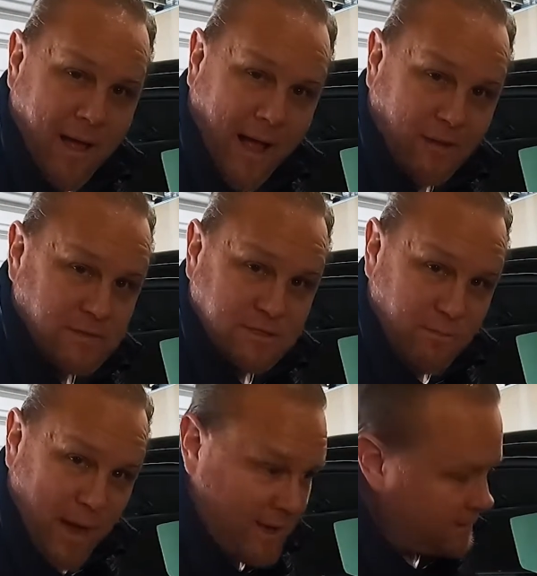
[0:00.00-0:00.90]
Housing's
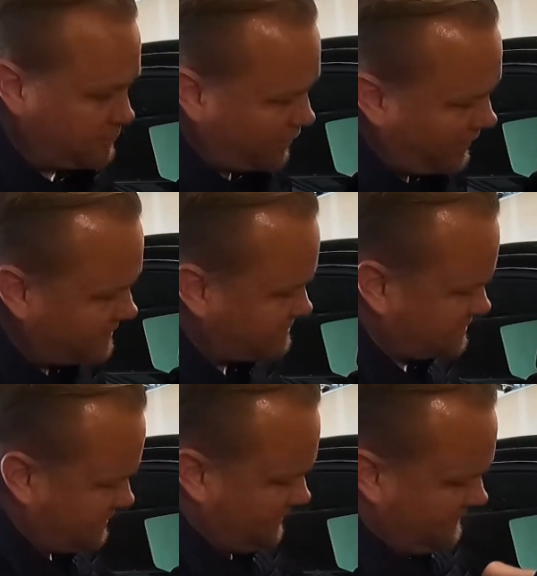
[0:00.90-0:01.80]
back in
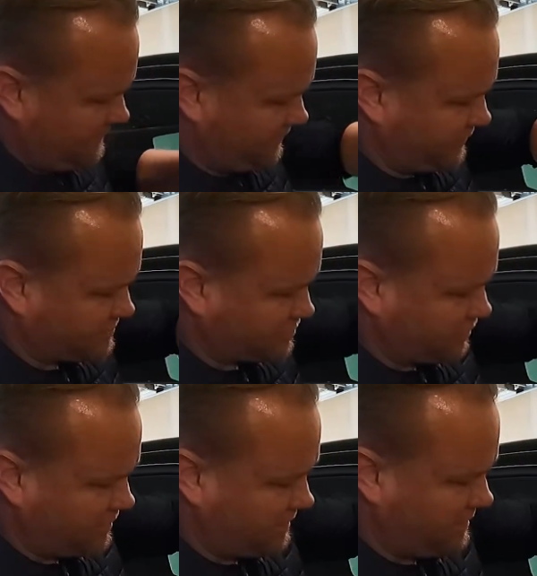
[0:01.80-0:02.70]
place. Feels
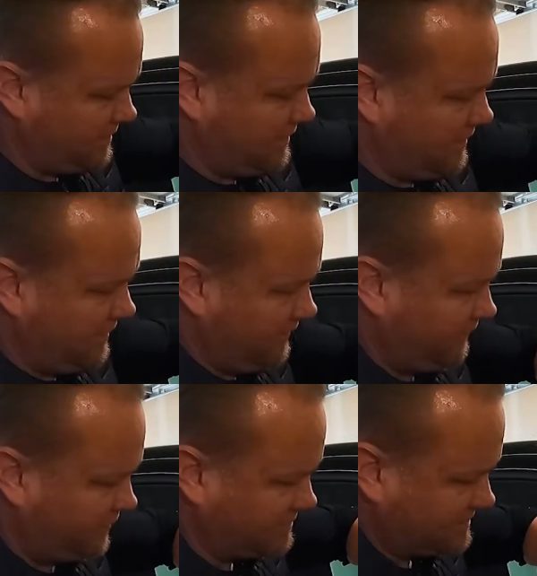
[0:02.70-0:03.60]
good.
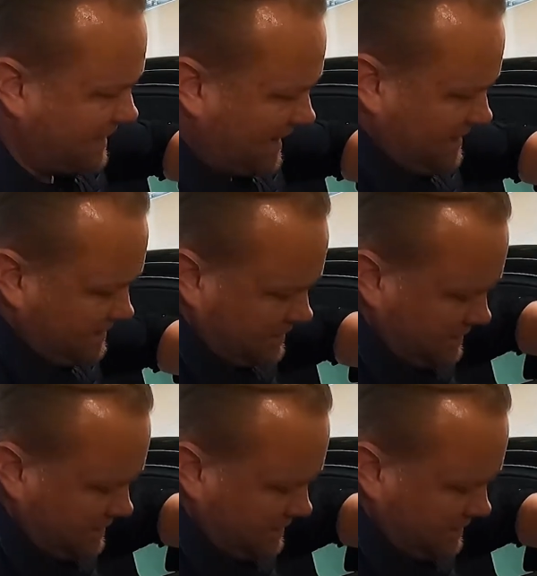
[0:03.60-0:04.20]
Feels tight.